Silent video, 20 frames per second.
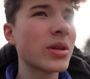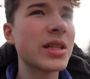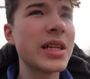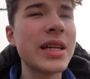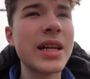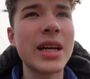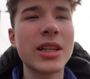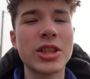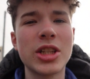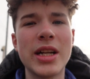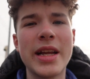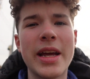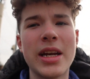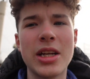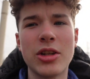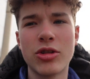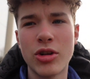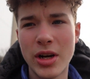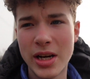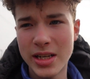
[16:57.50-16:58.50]
seen actually any
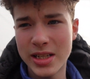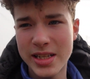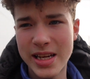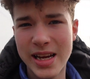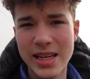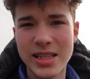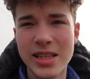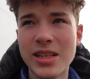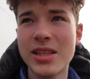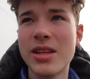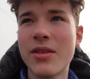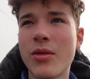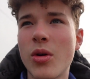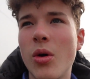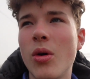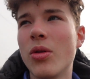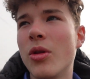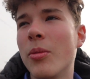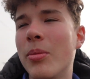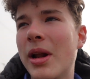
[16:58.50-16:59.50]
trains yet since I've
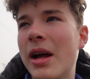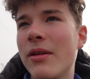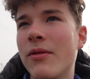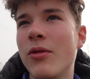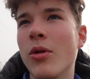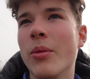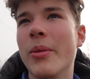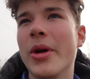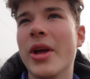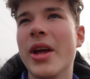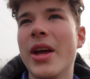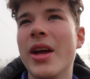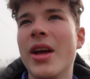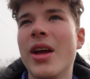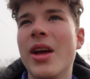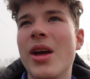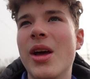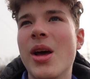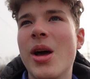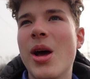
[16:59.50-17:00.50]
got on the platform here,
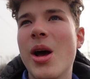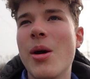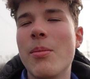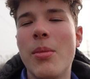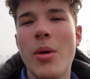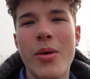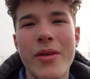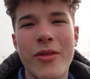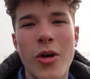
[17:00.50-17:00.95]
but we've